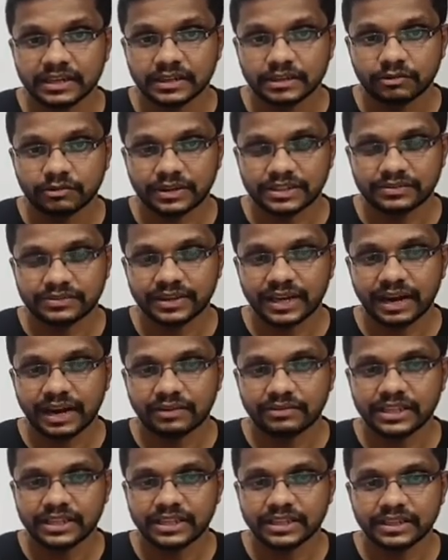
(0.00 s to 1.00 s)
Once we
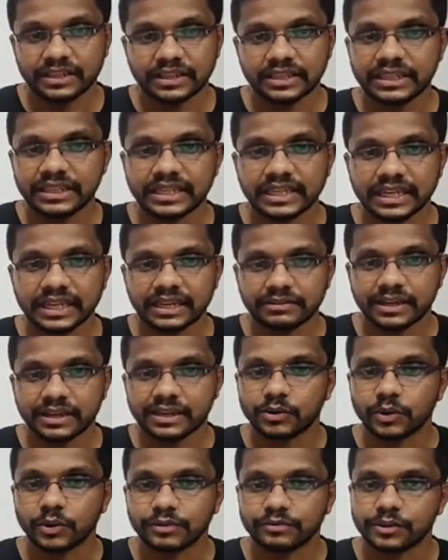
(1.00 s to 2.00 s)
have the eDNA, we are
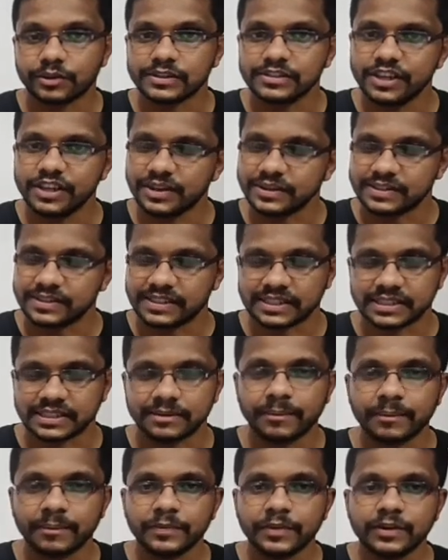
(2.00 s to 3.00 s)
going for the sequencing.
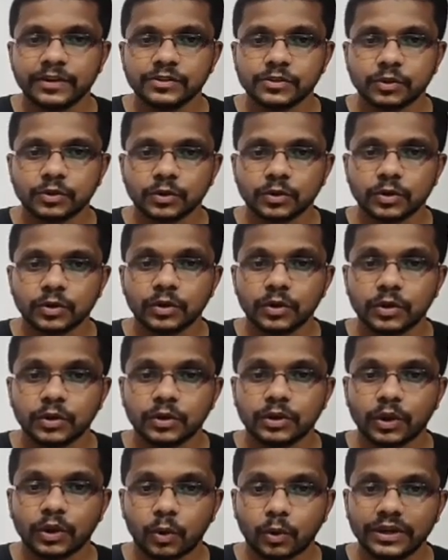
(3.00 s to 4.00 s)
So
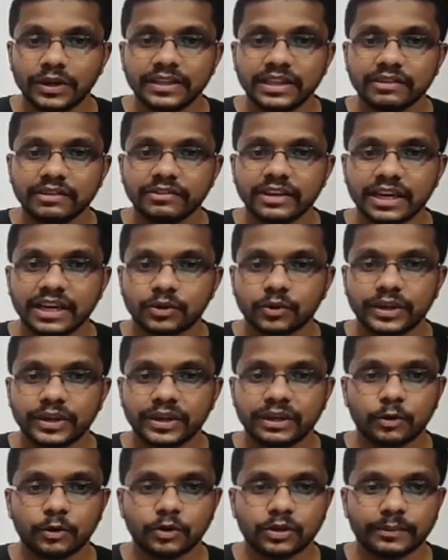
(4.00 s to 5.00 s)
the only thing we are knowing
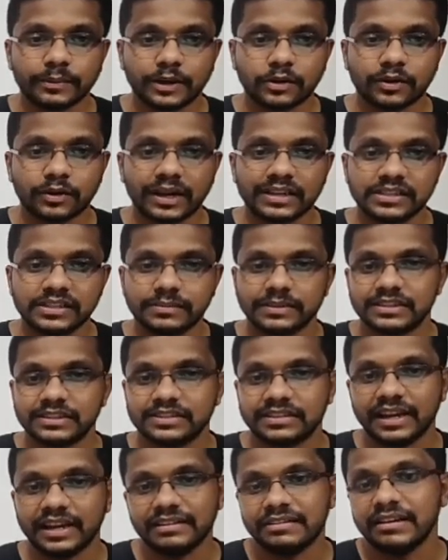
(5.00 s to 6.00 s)
about the microorganism is
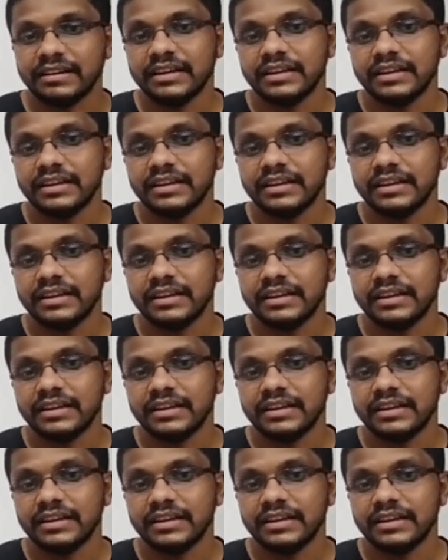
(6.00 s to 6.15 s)
that